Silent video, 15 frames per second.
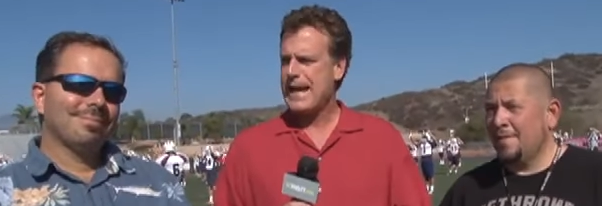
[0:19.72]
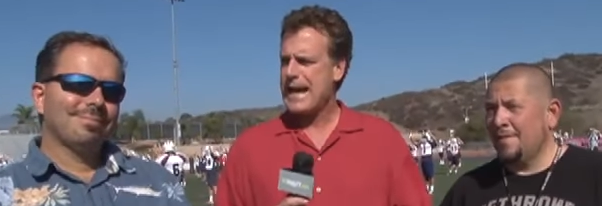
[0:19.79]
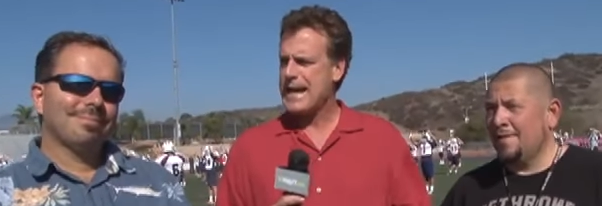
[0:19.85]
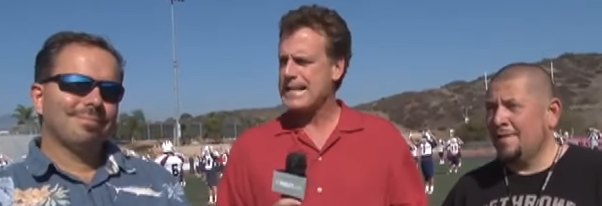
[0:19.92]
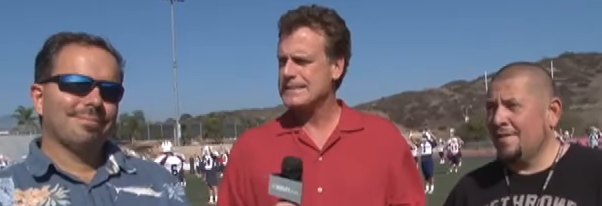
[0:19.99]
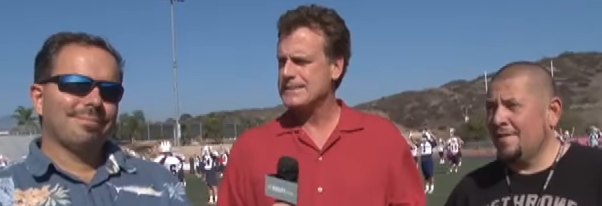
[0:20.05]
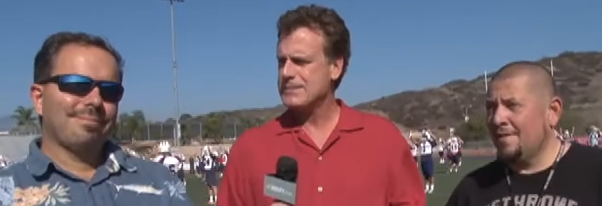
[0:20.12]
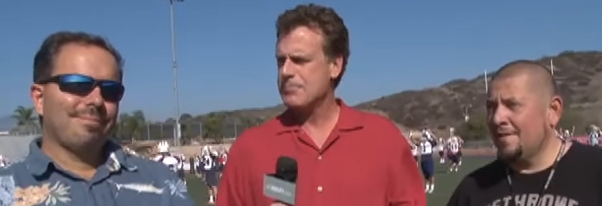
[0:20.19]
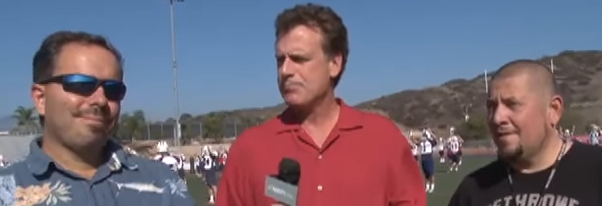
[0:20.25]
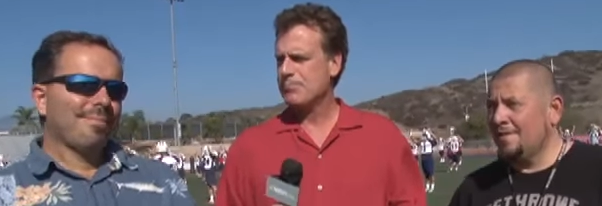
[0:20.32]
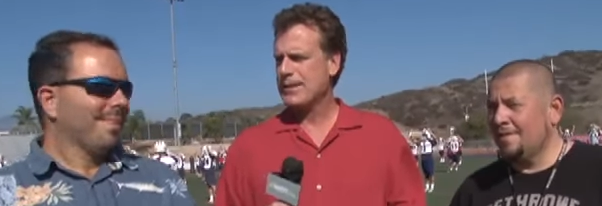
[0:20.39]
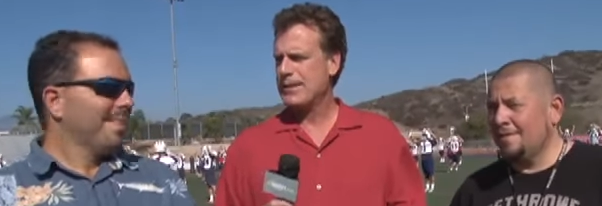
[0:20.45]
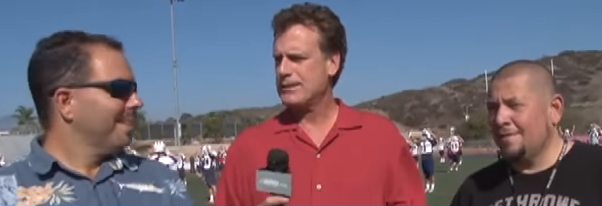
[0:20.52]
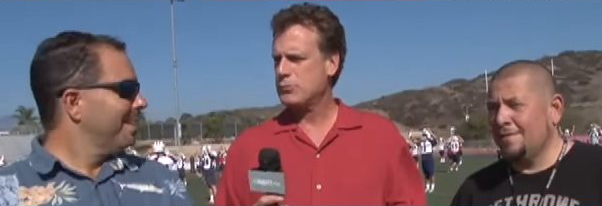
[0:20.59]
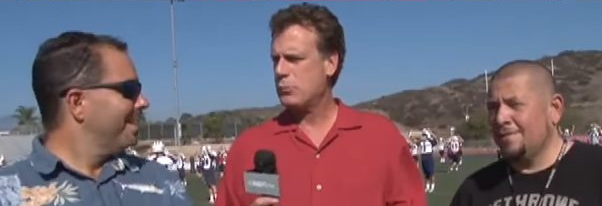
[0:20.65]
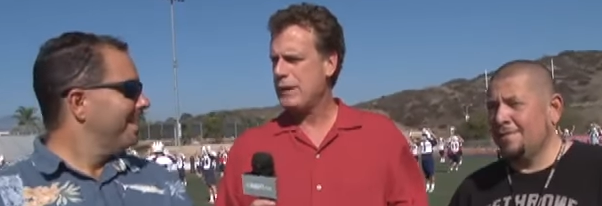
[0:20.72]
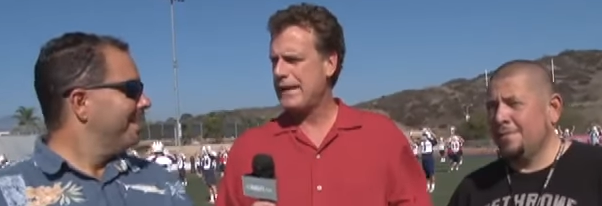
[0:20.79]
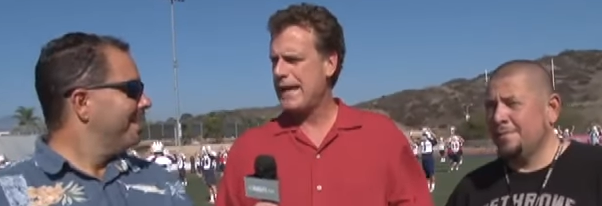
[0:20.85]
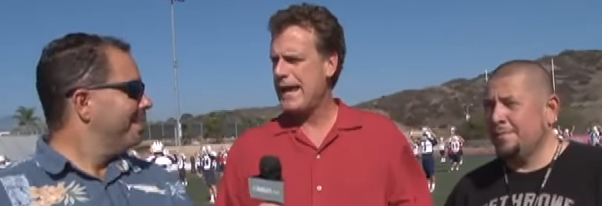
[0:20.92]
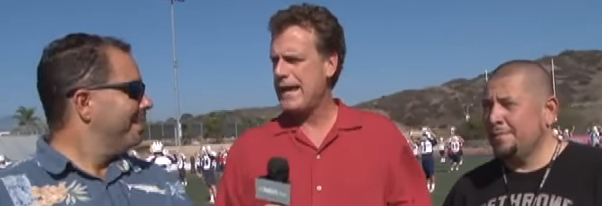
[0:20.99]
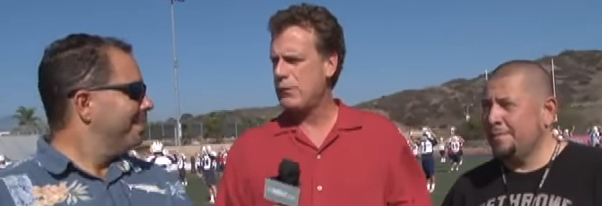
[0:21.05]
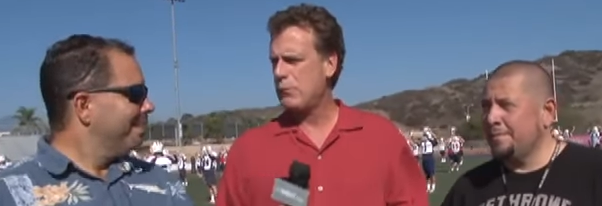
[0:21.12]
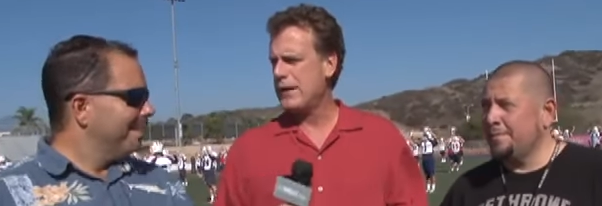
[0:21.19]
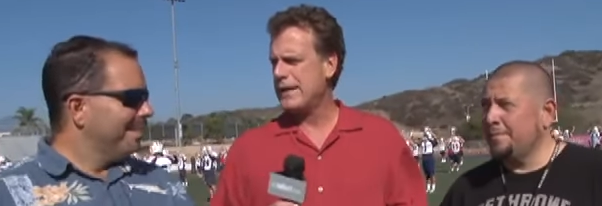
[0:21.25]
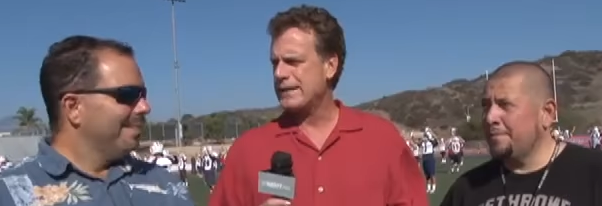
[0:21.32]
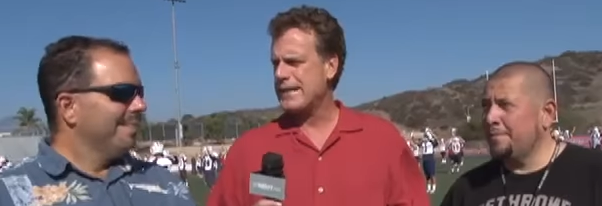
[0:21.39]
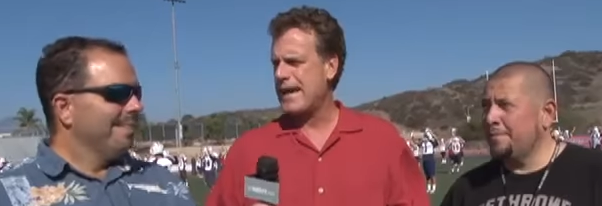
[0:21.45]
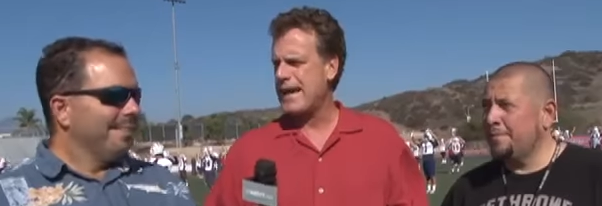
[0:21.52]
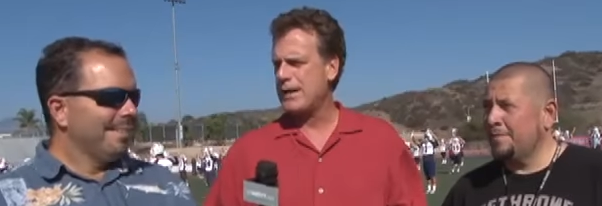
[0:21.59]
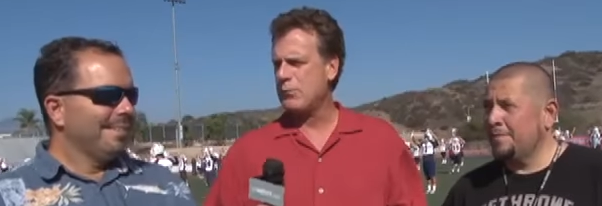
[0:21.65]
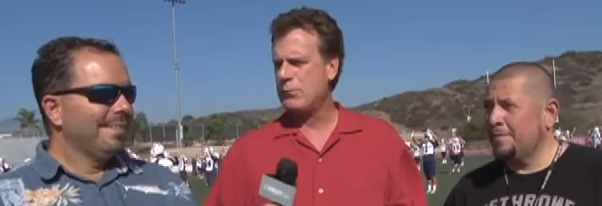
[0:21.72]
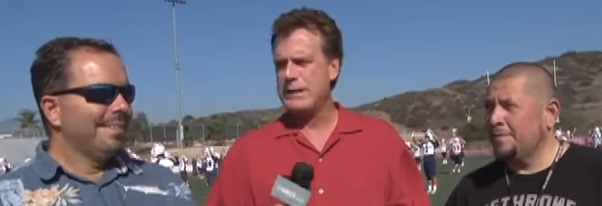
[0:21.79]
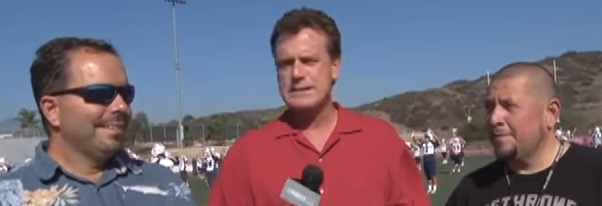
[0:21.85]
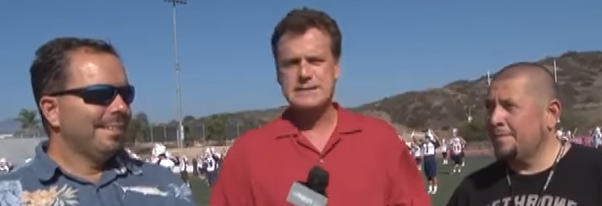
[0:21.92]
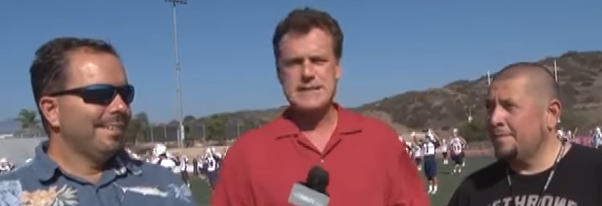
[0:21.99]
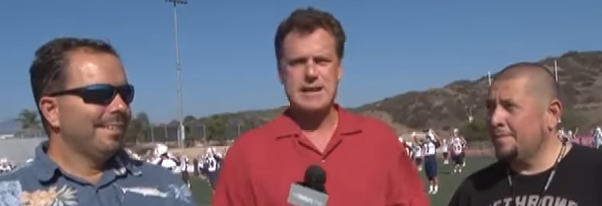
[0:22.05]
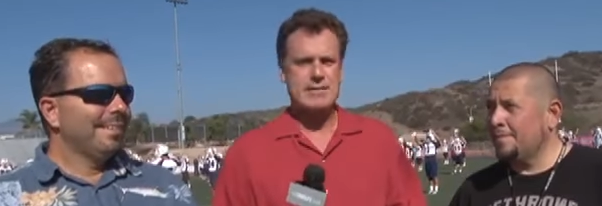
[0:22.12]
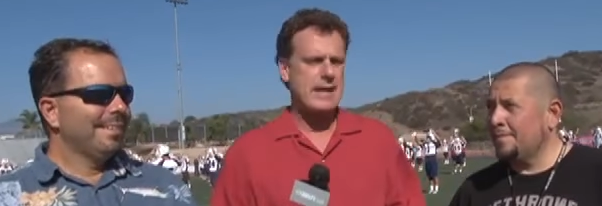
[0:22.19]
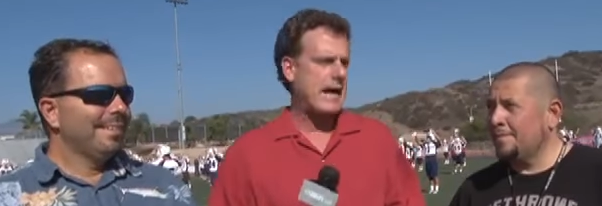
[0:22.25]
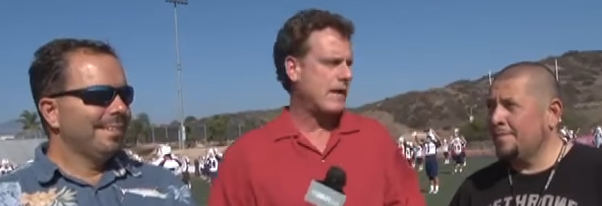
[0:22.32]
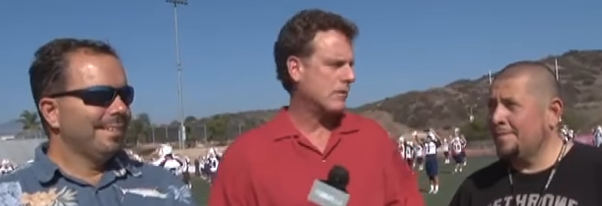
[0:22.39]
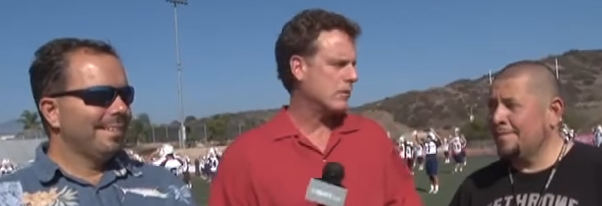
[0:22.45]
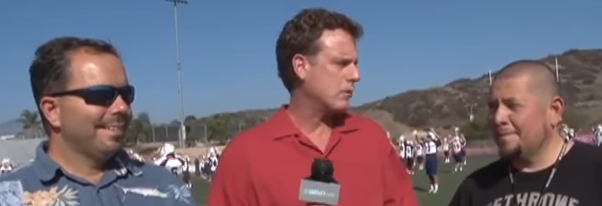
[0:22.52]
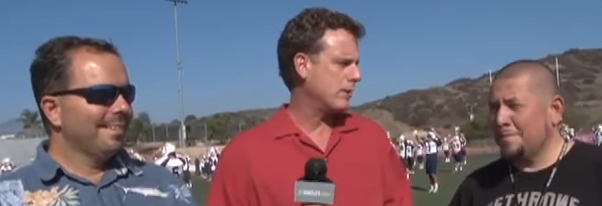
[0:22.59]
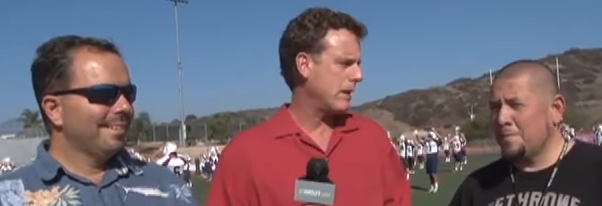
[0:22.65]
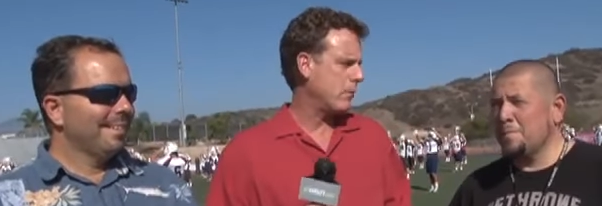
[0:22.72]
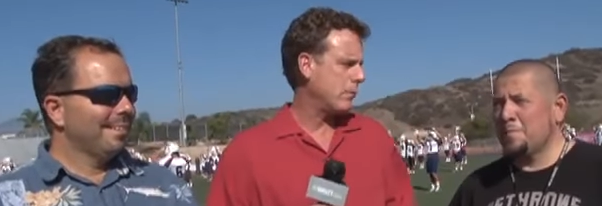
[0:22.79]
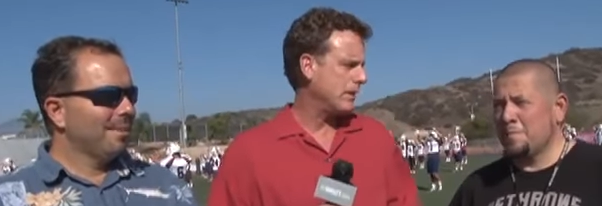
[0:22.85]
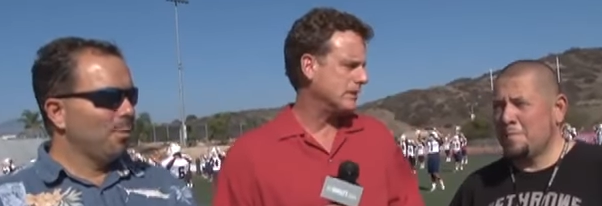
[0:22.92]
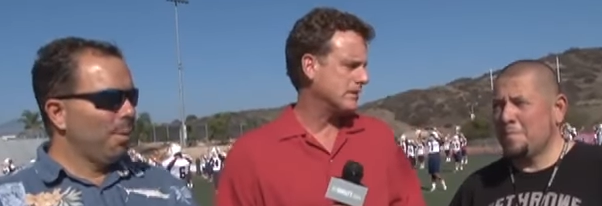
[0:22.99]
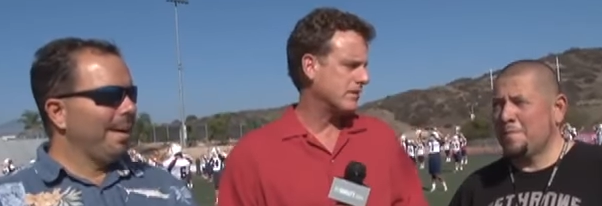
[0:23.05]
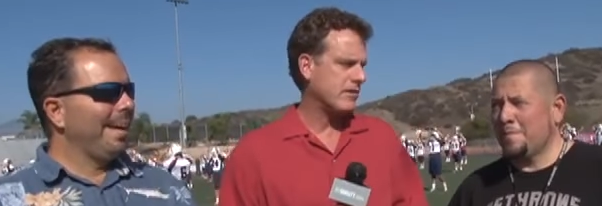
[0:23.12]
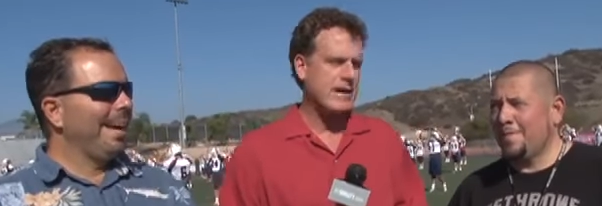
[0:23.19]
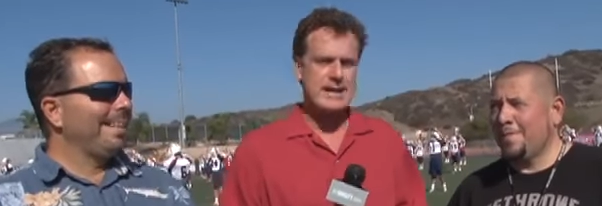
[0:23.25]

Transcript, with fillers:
Speaker 1: Guys, it's week eight, week nine, week seven. I don't know what that week, week zero.